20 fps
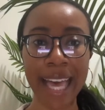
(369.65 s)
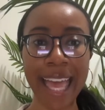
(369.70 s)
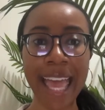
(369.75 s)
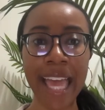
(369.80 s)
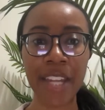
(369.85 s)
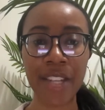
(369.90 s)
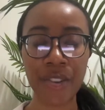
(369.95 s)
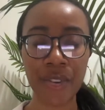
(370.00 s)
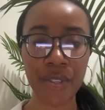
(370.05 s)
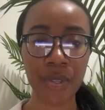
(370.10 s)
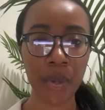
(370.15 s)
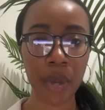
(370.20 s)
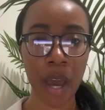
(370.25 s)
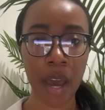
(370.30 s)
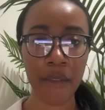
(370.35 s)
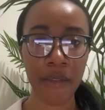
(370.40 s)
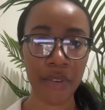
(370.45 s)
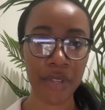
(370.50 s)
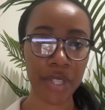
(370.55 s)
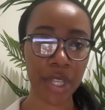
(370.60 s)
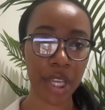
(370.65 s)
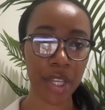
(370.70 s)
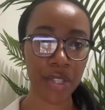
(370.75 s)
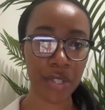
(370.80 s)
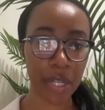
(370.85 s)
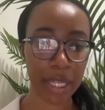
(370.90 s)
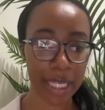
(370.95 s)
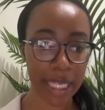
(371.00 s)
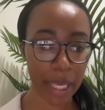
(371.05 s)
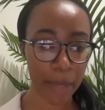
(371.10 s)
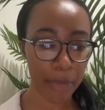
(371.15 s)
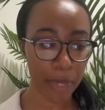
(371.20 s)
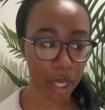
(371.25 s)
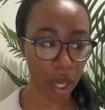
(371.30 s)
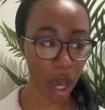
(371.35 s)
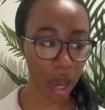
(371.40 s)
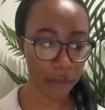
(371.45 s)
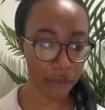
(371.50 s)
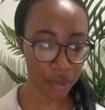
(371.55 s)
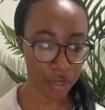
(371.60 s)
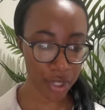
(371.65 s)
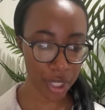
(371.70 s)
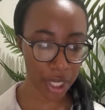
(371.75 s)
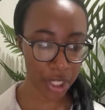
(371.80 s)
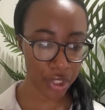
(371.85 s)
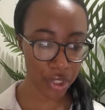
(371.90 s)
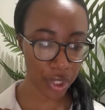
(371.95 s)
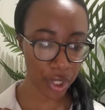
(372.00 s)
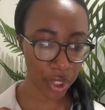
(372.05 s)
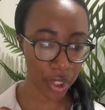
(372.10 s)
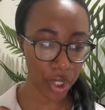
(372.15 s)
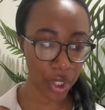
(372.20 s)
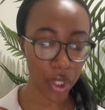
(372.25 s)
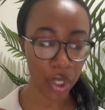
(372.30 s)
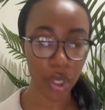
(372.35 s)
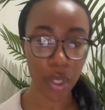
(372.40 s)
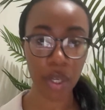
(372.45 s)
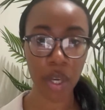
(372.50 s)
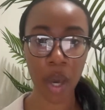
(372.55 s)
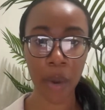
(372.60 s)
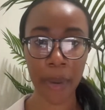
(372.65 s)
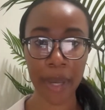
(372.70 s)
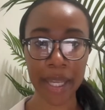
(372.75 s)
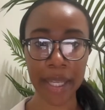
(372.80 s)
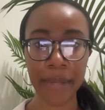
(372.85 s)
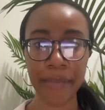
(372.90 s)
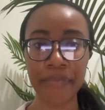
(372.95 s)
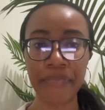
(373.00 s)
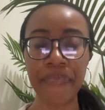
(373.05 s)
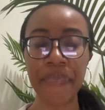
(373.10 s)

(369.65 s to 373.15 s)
enter into a conversation and keep the conversation going.